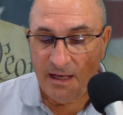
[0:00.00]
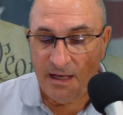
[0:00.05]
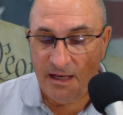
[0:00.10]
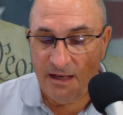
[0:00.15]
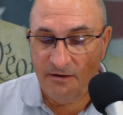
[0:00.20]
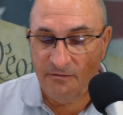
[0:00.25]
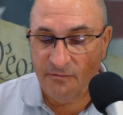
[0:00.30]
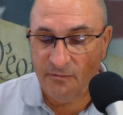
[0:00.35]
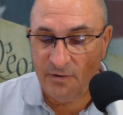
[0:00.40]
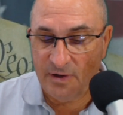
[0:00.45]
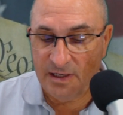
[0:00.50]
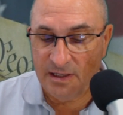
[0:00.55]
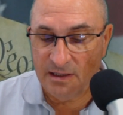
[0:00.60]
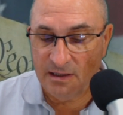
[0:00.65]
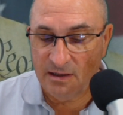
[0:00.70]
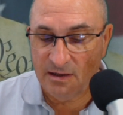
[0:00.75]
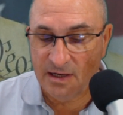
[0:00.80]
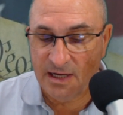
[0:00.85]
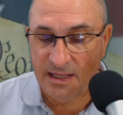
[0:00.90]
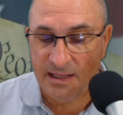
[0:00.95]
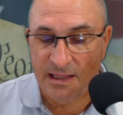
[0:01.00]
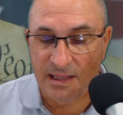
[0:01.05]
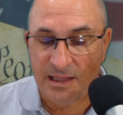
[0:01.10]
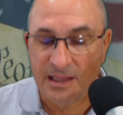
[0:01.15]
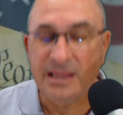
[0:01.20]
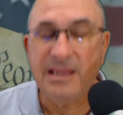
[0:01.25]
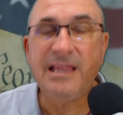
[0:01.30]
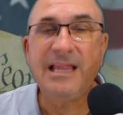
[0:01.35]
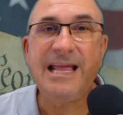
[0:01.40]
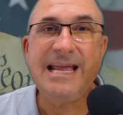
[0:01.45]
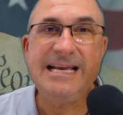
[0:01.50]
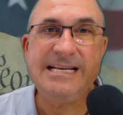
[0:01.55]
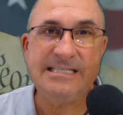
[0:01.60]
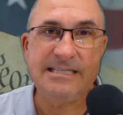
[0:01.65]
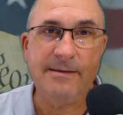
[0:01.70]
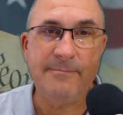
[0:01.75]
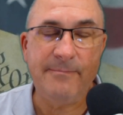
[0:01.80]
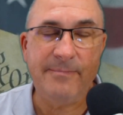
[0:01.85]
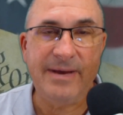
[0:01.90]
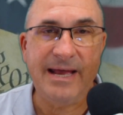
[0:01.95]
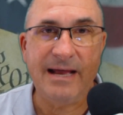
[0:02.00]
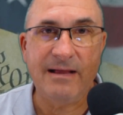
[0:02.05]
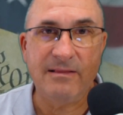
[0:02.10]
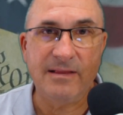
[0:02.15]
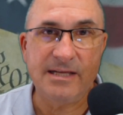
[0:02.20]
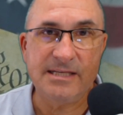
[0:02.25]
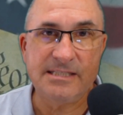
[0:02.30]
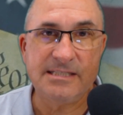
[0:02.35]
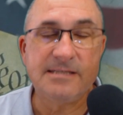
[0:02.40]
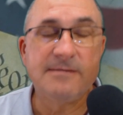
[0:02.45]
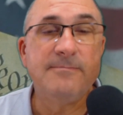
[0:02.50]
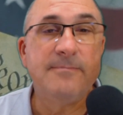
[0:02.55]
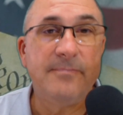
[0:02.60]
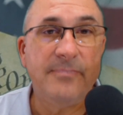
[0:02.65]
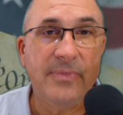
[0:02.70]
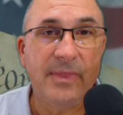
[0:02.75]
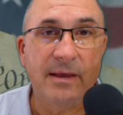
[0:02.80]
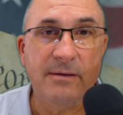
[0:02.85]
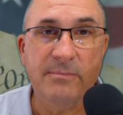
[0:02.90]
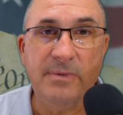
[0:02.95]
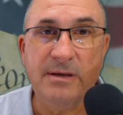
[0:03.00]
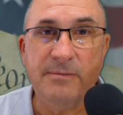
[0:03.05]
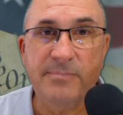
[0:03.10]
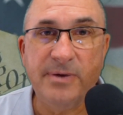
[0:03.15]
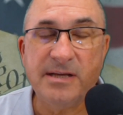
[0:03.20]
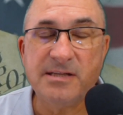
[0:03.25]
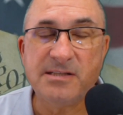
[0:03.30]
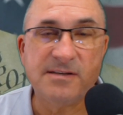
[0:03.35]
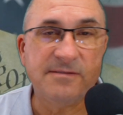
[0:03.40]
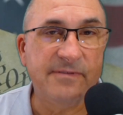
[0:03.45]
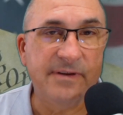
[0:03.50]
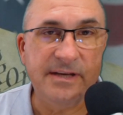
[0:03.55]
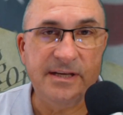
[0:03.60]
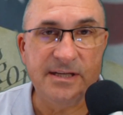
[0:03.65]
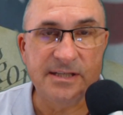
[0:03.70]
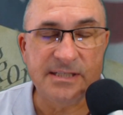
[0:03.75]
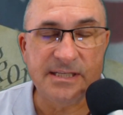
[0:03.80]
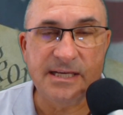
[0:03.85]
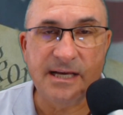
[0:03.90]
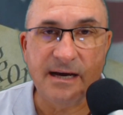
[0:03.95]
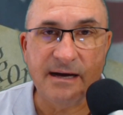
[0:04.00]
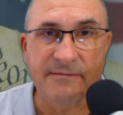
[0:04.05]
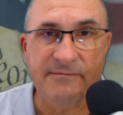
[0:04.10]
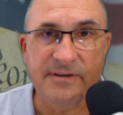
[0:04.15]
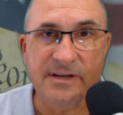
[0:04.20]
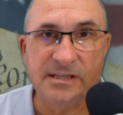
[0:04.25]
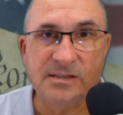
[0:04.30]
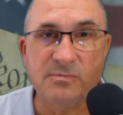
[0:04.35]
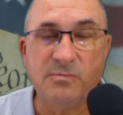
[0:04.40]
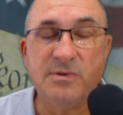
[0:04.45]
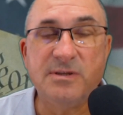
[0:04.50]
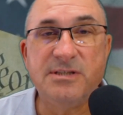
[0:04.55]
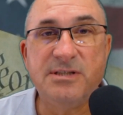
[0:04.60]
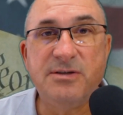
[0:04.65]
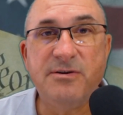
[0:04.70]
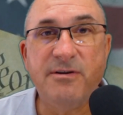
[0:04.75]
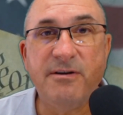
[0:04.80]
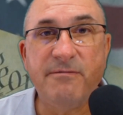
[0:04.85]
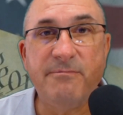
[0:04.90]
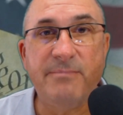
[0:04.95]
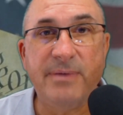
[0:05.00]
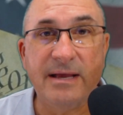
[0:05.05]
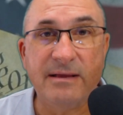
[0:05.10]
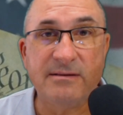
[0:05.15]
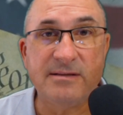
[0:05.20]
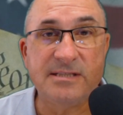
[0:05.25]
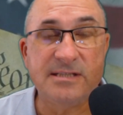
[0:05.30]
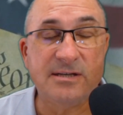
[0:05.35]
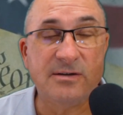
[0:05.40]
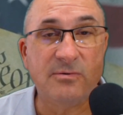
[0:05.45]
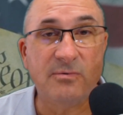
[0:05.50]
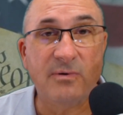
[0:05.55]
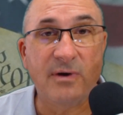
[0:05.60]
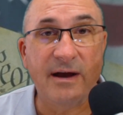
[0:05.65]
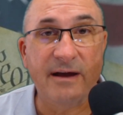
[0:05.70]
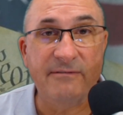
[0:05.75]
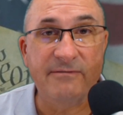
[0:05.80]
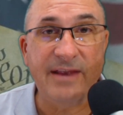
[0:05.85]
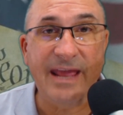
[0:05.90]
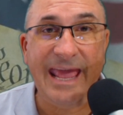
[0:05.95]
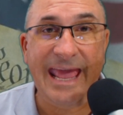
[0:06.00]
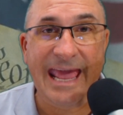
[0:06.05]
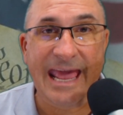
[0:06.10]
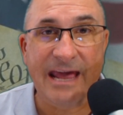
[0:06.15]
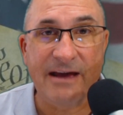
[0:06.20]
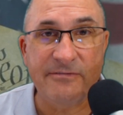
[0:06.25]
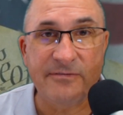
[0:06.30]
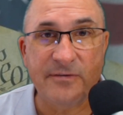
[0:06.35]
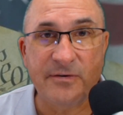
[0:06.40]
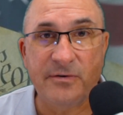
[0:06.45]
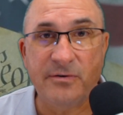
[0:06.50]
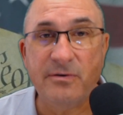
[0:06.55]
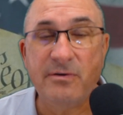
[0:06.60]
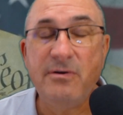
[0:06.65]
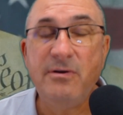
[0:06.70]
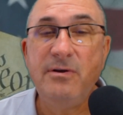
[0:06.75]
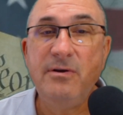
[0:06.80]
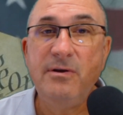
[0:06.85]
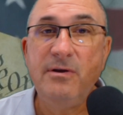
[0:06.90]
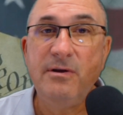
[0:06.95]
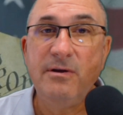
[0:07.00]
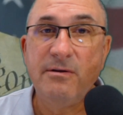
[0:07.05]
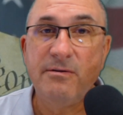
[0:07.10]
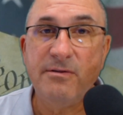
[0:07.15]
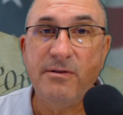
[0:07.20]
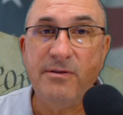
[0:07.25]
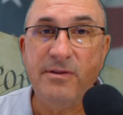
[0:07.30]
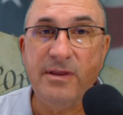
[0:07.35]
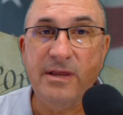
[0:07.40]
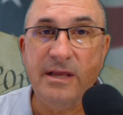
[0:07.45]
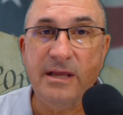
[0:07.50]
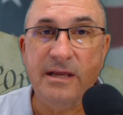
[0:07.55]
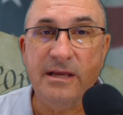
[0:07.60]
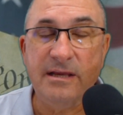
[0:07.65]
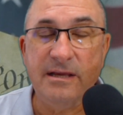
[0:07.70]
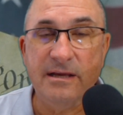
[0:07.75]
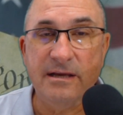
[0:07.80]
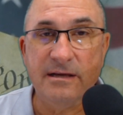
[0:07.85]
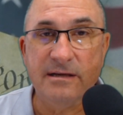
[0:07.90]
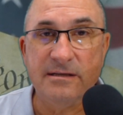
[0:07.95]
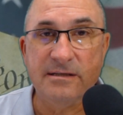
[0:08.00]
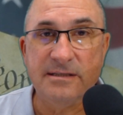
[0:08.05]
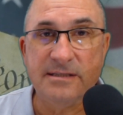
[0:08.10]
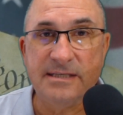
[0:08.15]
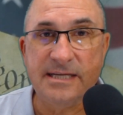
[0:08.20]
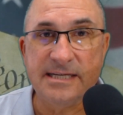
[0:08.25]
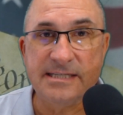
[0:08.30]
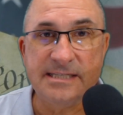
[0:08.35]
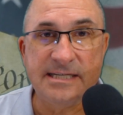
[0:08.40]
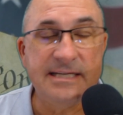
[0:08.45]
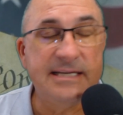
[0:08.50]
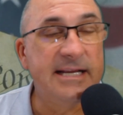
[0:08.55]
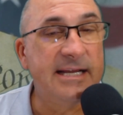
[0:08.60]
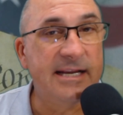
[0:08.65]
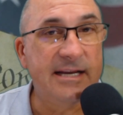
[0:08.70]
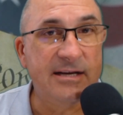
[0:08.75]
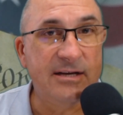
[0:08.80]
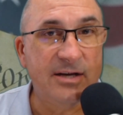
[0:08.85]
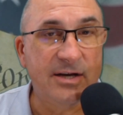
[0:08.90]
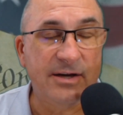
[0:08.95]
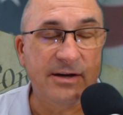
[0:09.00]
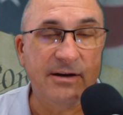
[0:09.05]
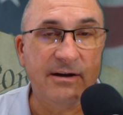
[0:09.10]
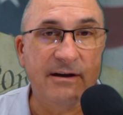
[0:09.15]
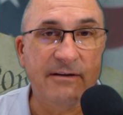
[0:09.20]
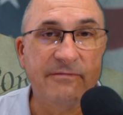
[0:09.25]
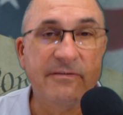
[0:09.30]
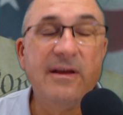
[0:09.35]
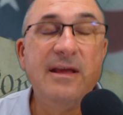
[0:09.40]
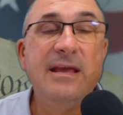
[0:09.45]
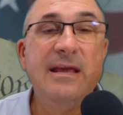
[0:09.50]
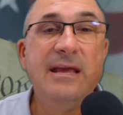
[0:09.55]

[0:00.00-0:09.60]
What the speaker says: If we look at late ballots, Pennsylvania is the obvious ones. You have ballots that arrived after the designated cutoff.